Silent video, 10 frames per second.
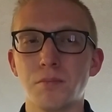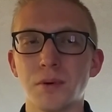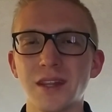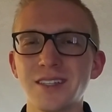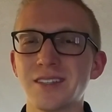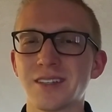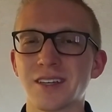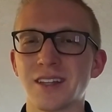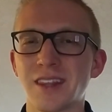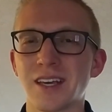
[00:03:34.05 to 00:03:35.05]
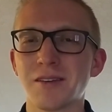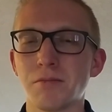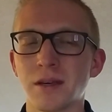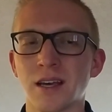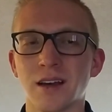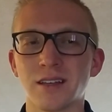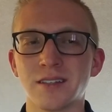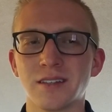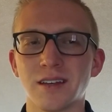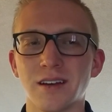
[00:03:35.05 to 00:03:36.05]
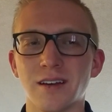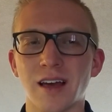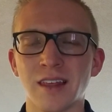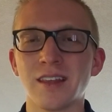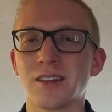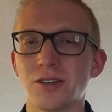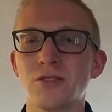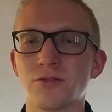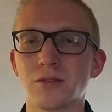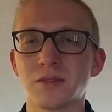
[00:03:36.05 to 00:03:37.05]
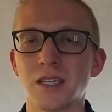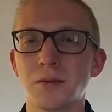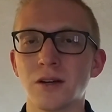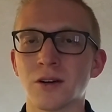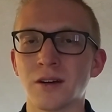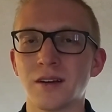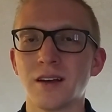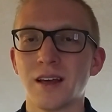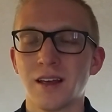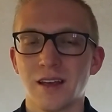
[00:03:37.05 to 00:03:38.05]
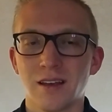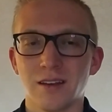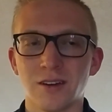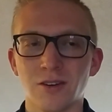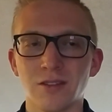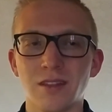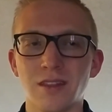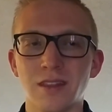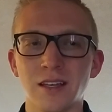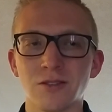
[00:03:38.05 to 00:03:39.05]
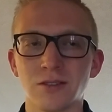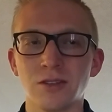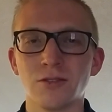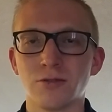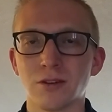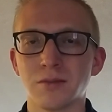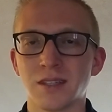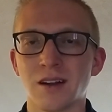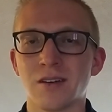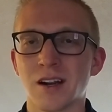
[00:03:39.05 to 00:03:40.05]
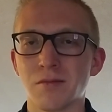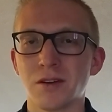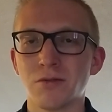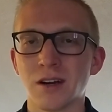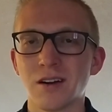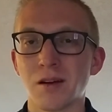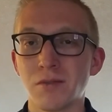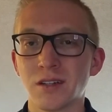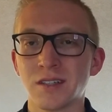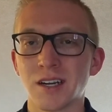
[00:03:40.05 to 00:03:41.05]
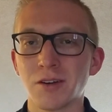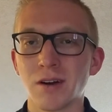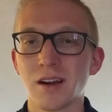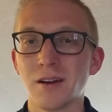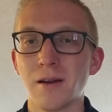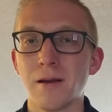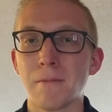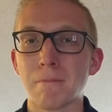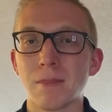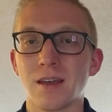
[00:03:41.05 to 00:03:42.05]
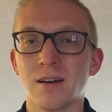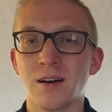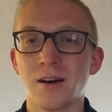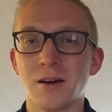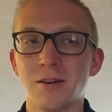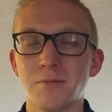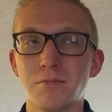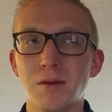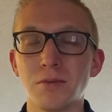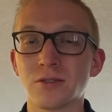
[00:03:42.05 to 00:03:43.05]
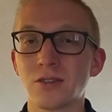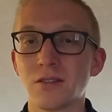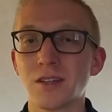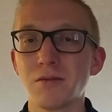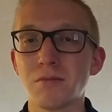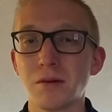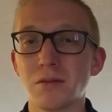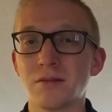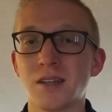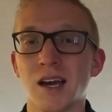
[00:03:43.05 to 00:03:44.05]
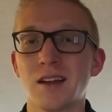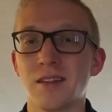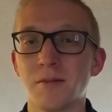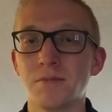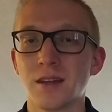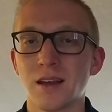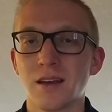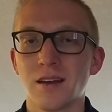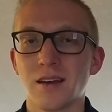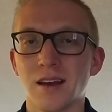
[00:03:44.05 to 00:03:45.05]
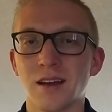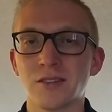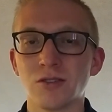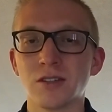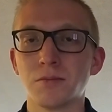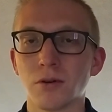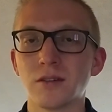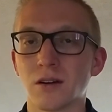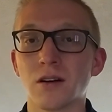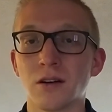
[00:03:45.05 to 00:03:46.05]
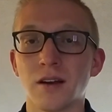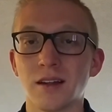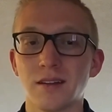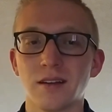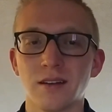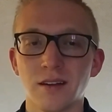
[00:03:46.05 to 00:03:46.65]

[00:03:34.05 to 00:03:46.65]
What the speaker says: But this is a good thing because I think that uniforms need to be earned. These are uniforms that our airmen wear and our military wear. People serve in them and people have died in them. And so it's important to earn it.